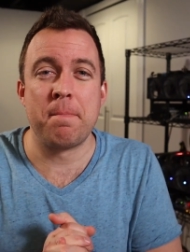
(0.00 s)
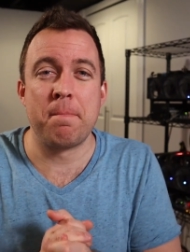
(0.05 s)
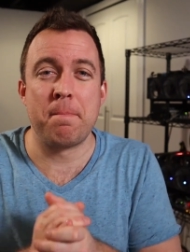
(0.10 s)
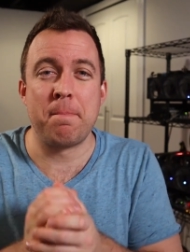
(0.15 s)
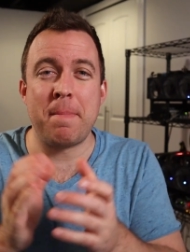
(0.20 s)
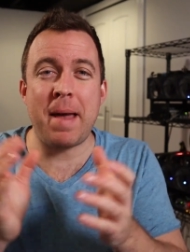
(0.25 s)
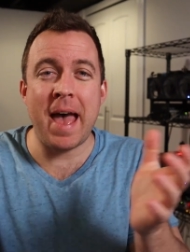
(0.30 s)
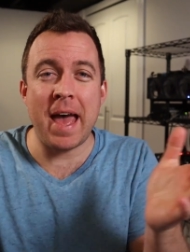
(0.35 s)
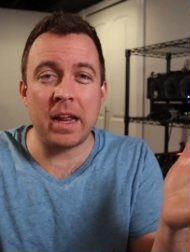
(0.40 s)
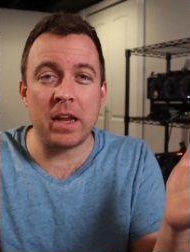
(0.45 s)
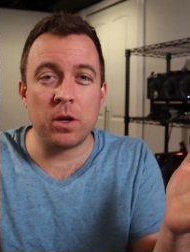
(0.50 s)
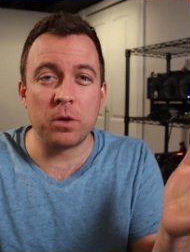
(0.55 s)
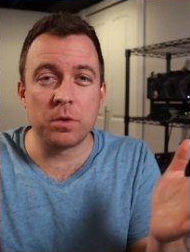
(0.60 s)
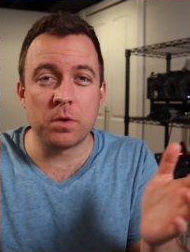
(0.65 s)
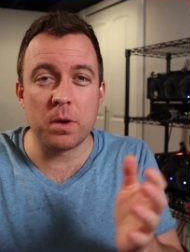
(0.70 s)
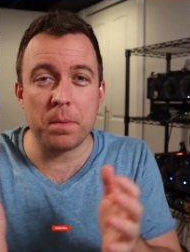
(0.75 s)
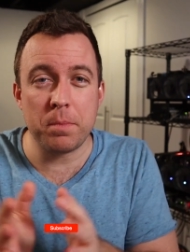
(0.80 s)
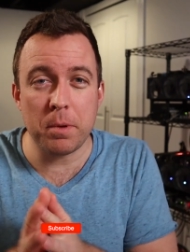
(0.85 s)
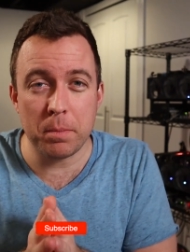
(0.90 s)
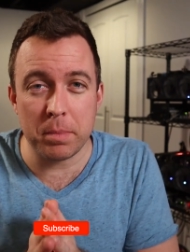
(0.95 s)
Matt here
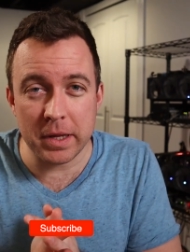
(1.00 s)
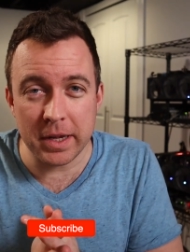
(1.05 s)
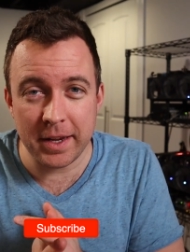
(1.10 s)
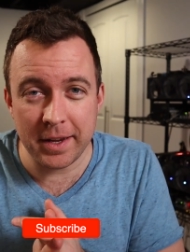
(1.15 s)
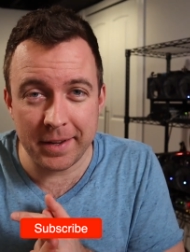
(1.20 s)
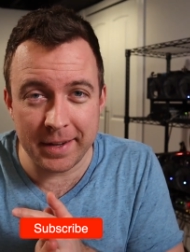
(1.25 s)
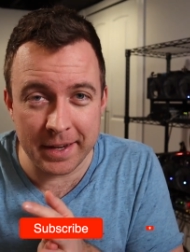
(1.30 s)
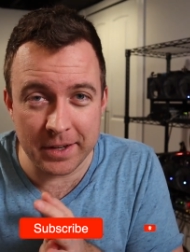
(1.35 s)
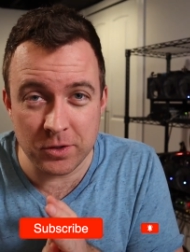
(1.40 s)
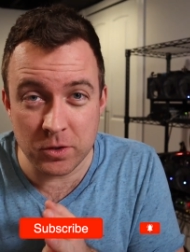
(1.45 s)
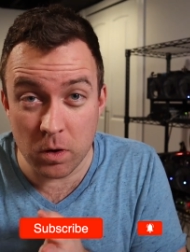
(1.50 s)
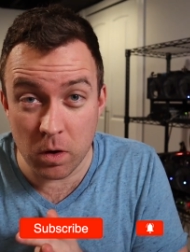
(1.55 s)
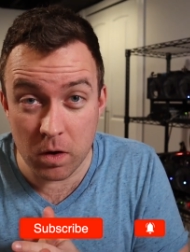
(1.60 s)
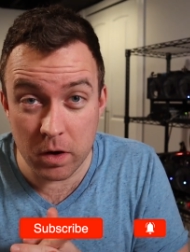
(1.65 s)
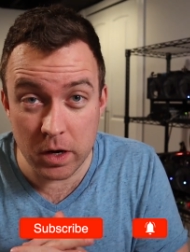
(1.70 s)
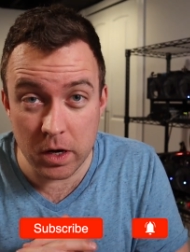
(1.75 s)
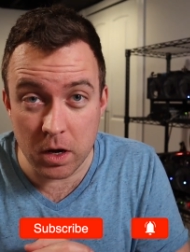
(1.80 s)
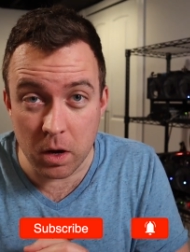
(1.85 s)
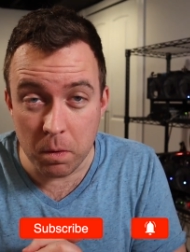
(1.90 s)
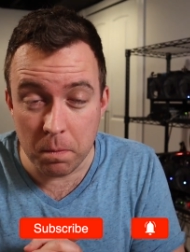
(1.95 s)
with CryptoBlick, as you
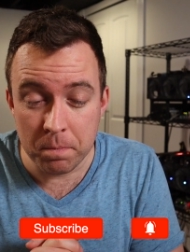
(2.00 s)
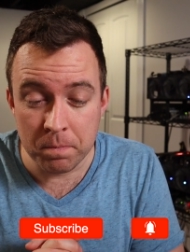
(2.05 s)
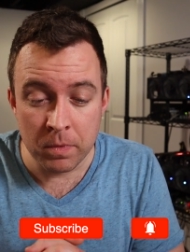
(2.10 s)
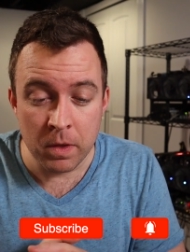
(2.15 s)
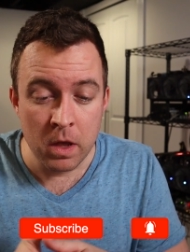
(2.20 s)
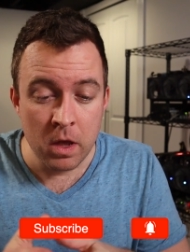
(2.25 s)
already know.